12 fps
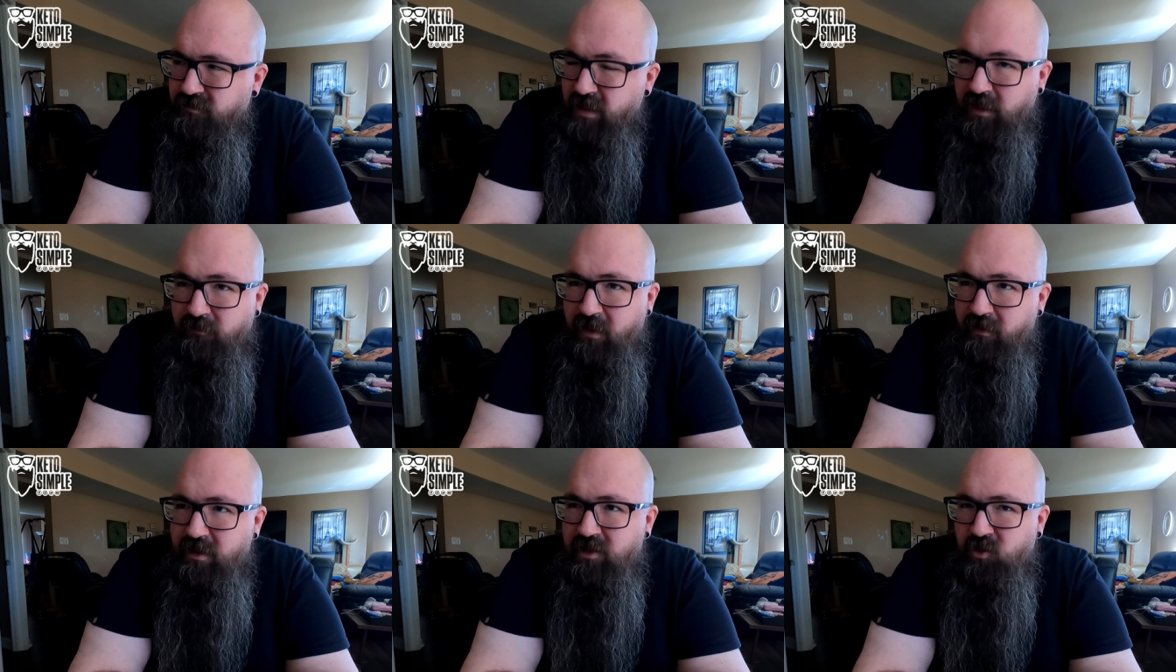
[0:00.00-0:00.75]
It's
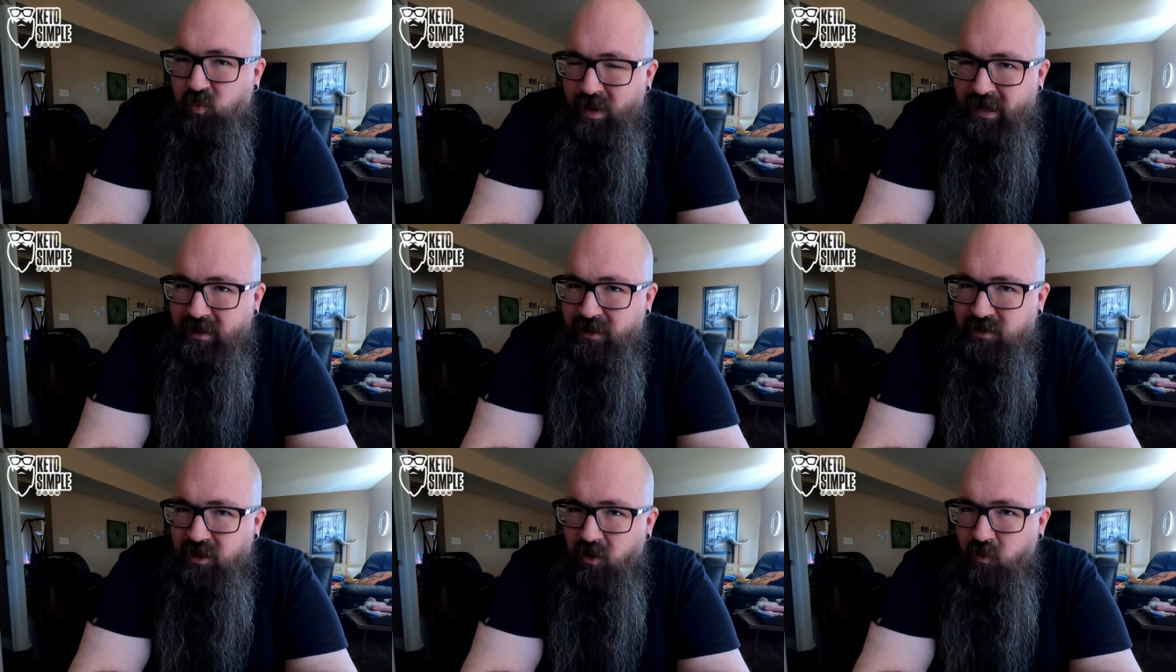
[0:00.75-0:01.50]
very sweet.
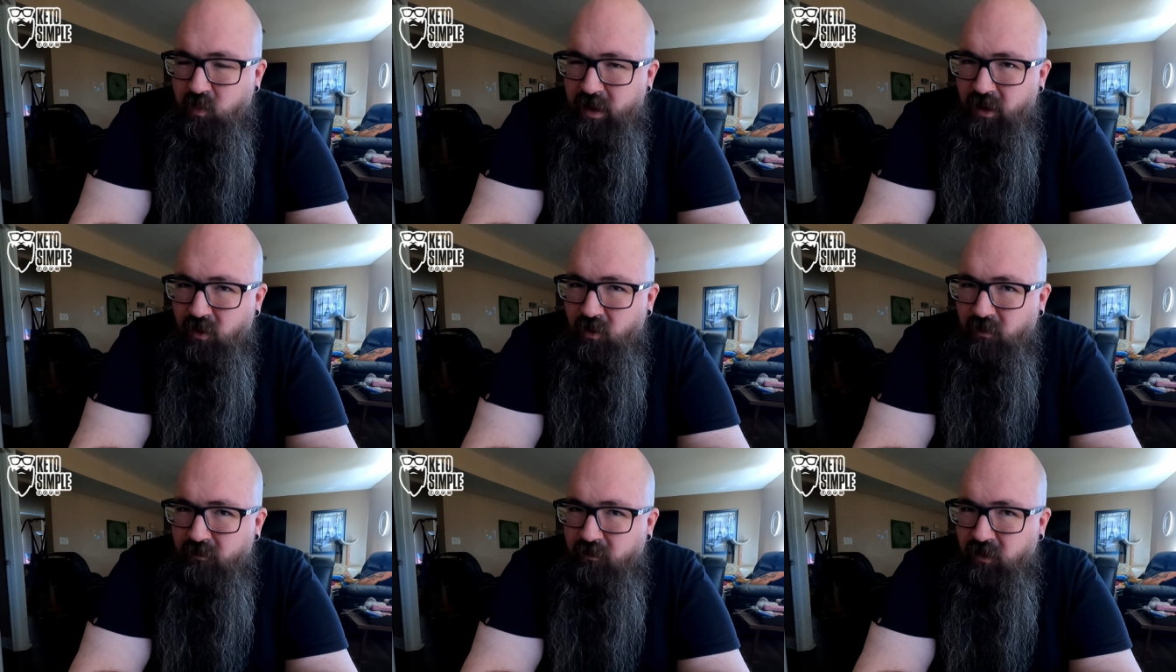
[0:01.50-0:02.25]
There's no
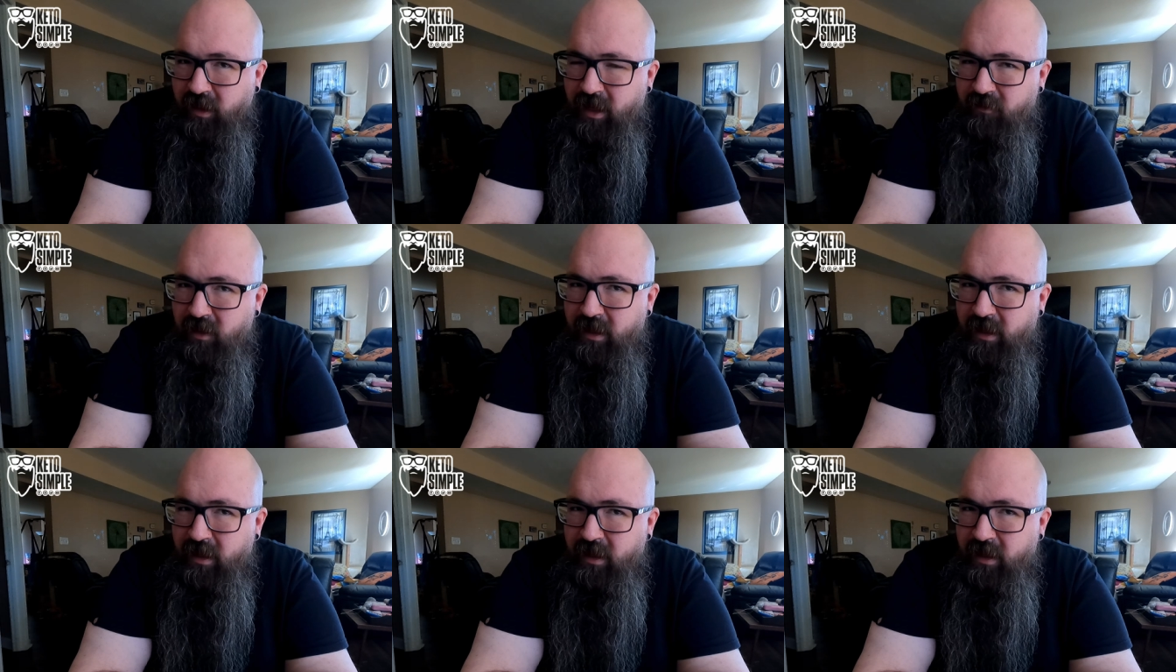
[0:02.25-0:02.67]
real flavor.